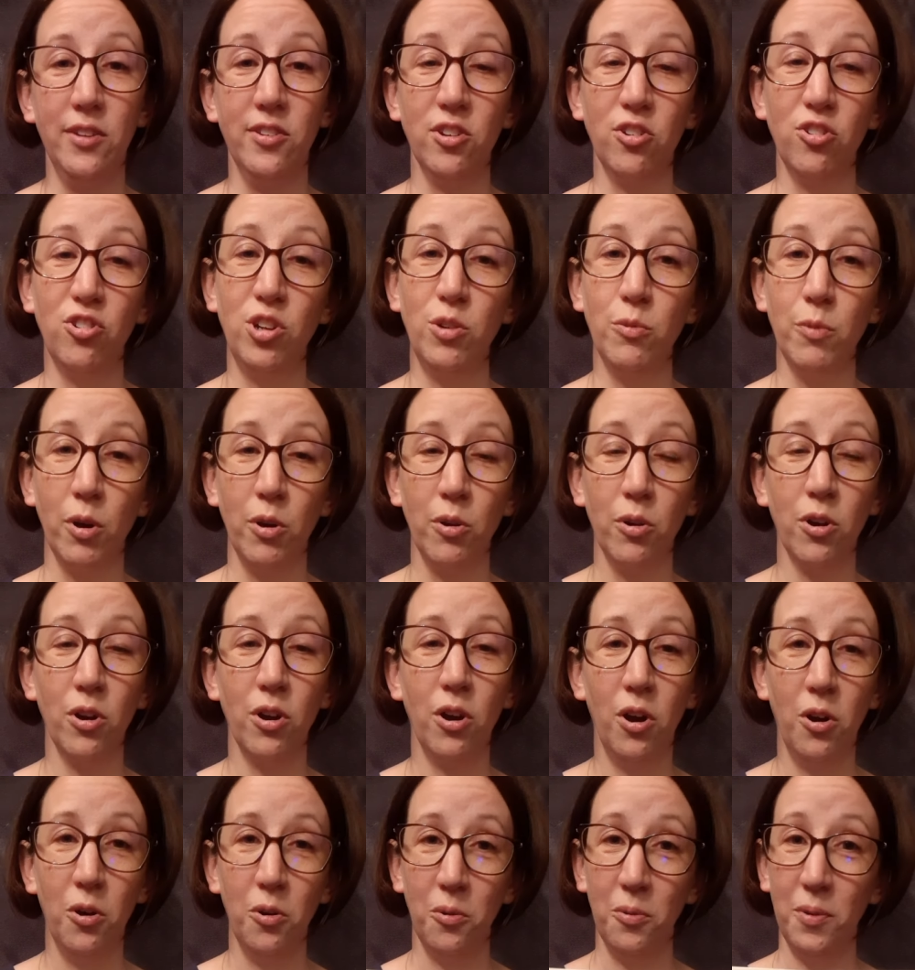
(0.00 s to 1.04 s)
so she wrote
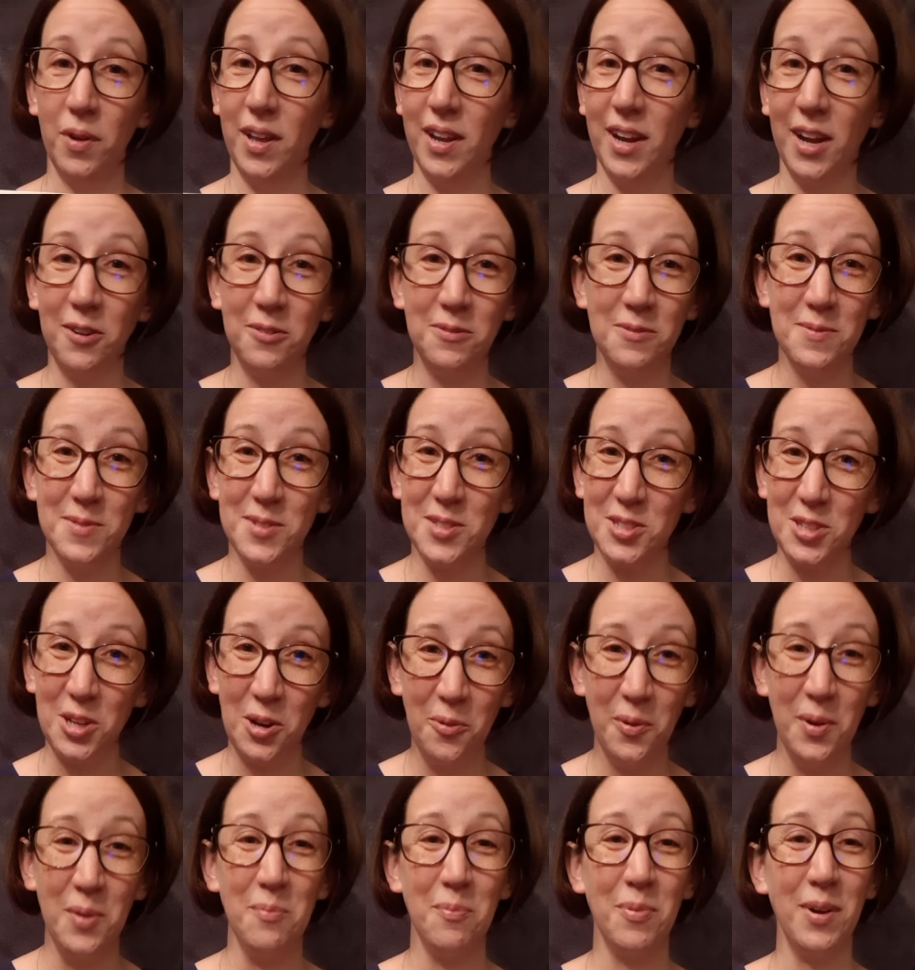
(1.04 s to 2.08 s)
her own, and I'm
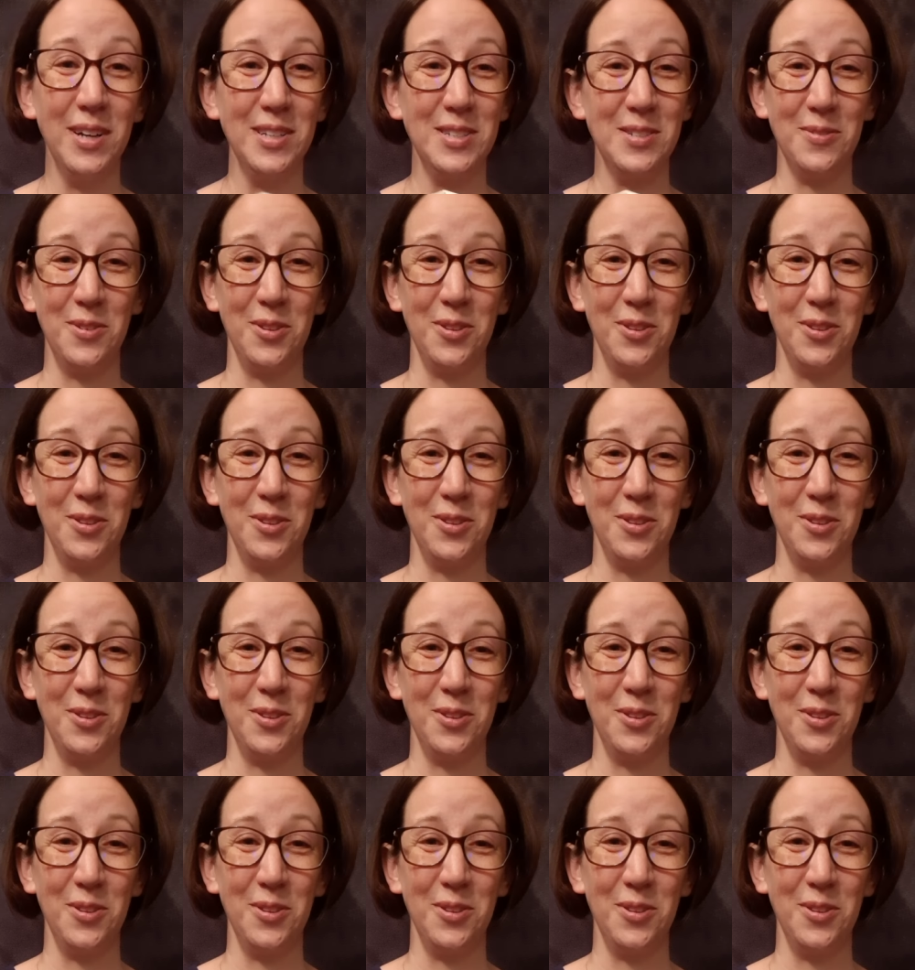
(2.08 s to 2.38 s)
so impressed